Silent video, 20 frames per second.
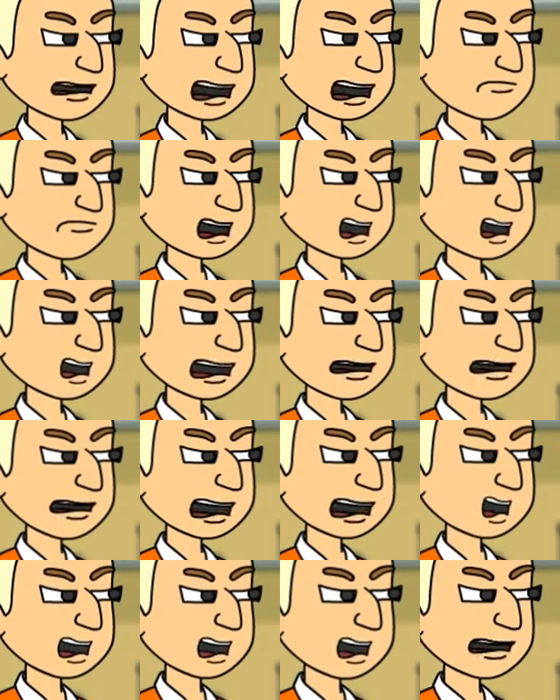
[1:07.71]
I will
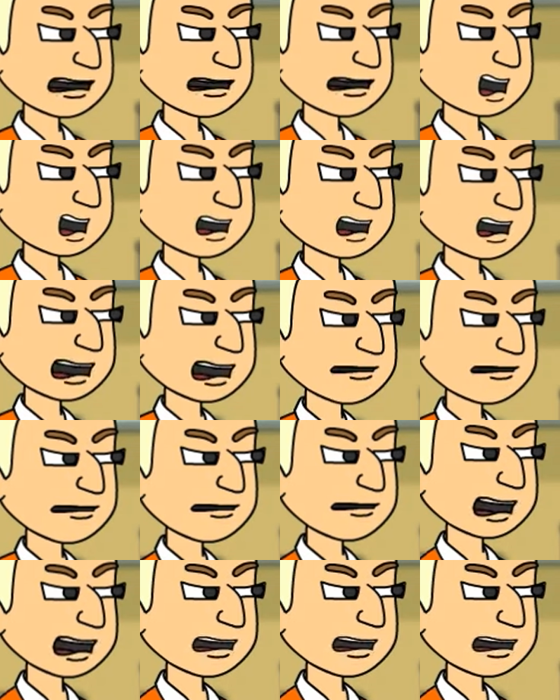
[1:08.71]
get my revenge on
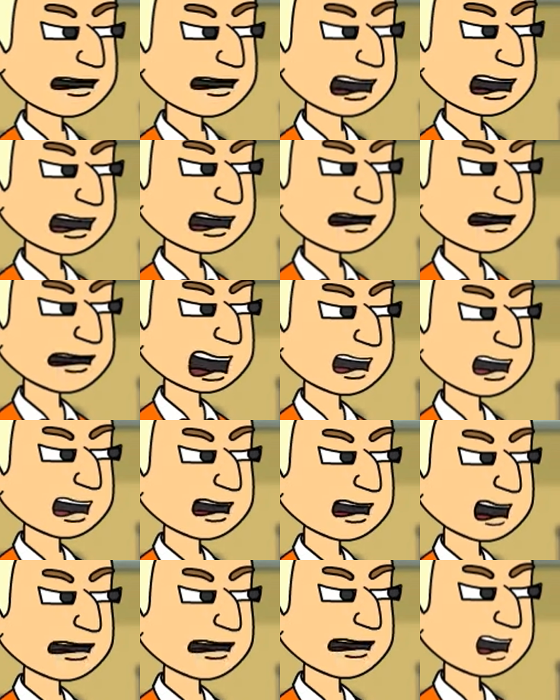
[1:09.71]
that fat bastard
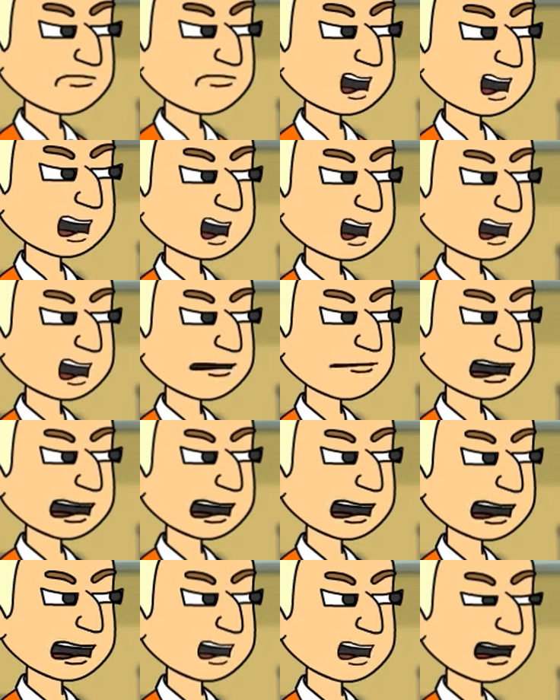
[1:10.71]
if it's the last
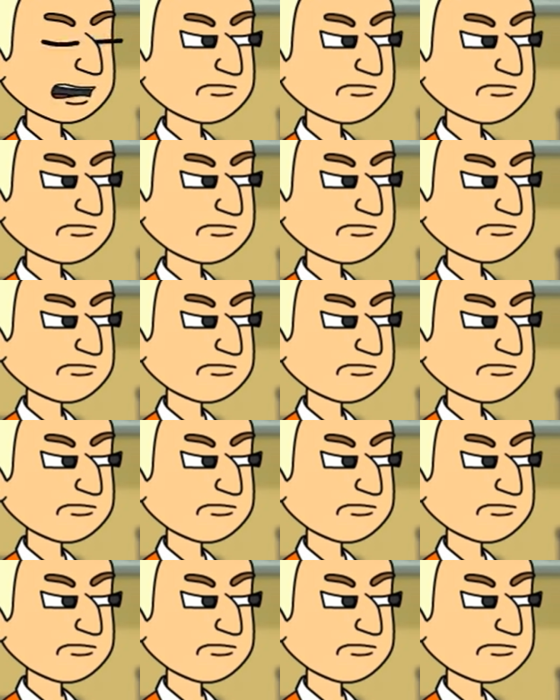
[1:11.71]
thing I do.